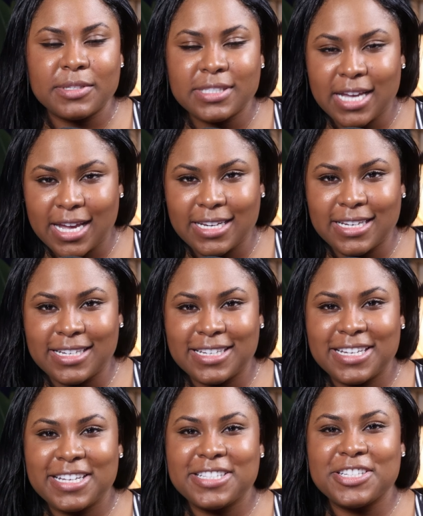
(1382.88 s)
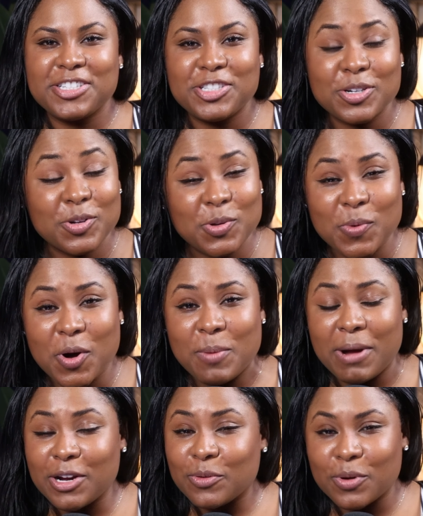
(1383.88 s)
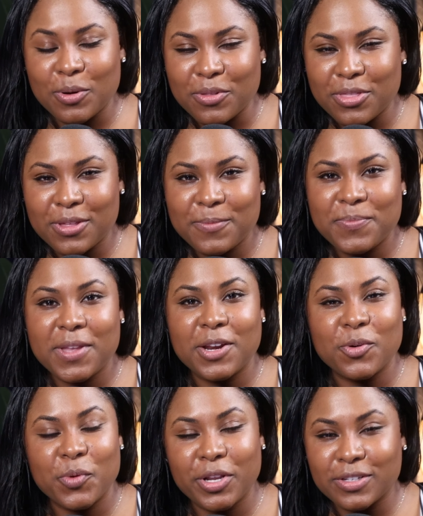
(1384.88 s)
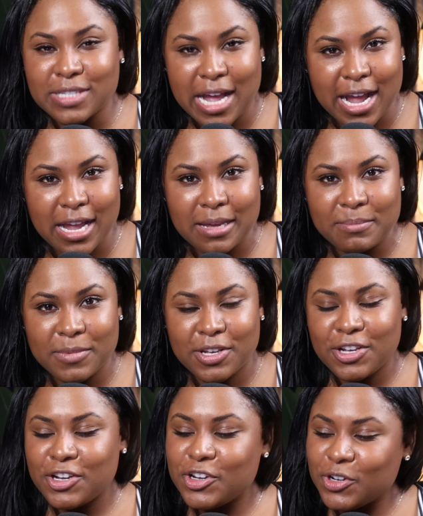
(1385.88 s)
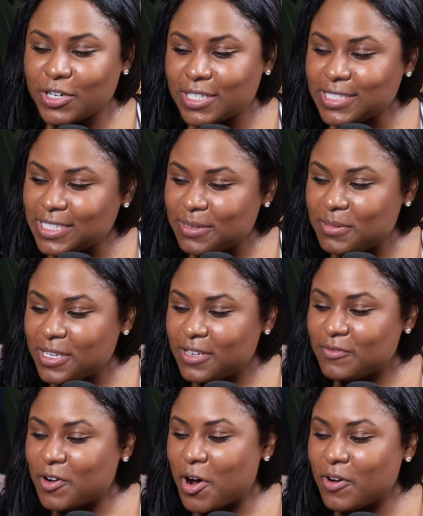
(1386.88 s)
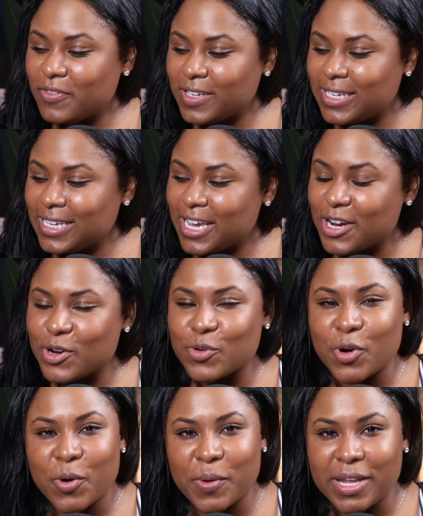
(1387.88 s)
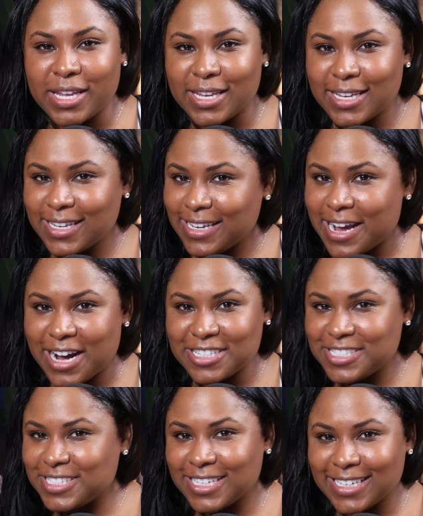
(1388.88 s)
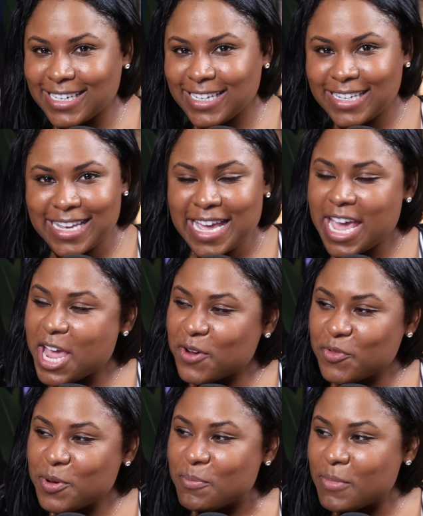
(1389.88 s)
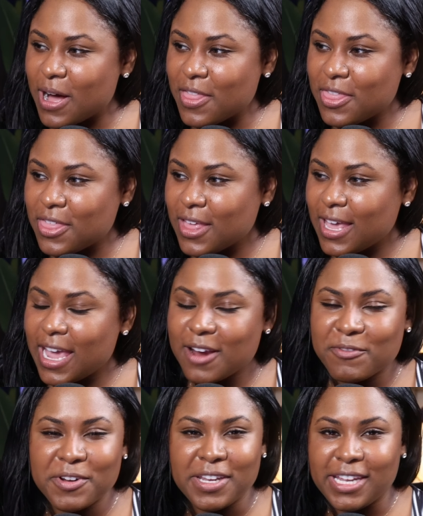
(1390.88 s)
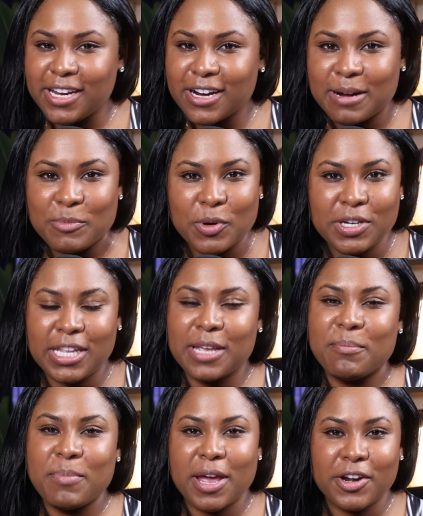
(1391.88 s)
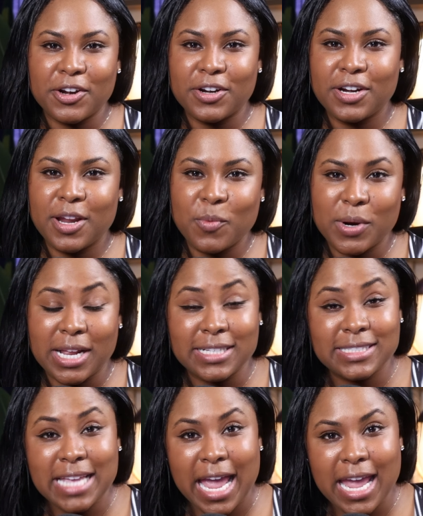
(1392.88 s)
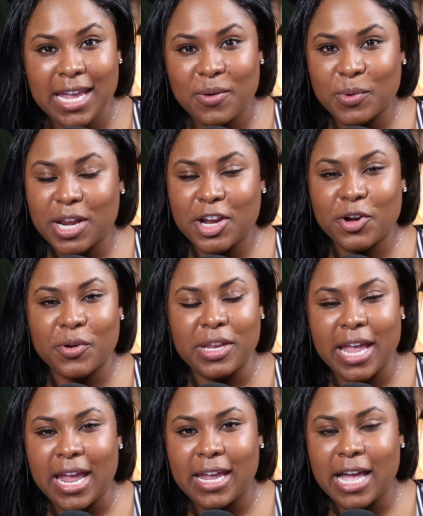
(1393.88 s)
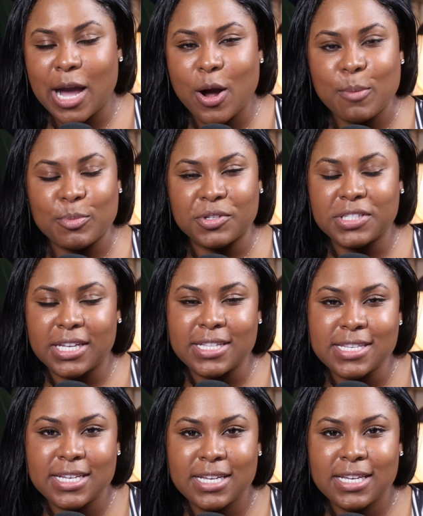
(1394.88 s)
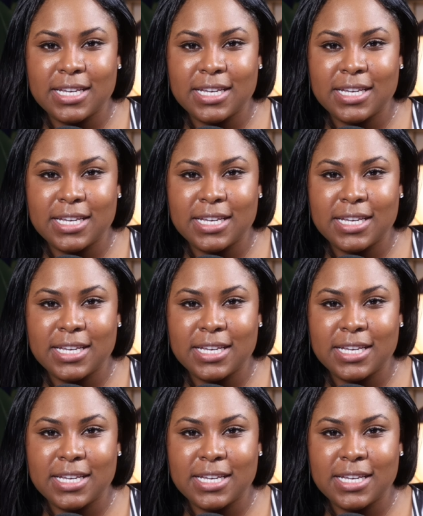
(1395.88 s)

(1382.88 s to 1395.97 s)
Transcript: excited to show you all my growth in real time. You're going to see me evolving and growing constantly. Every month, every year, I'm going to get better in what I say, what I create, how I present.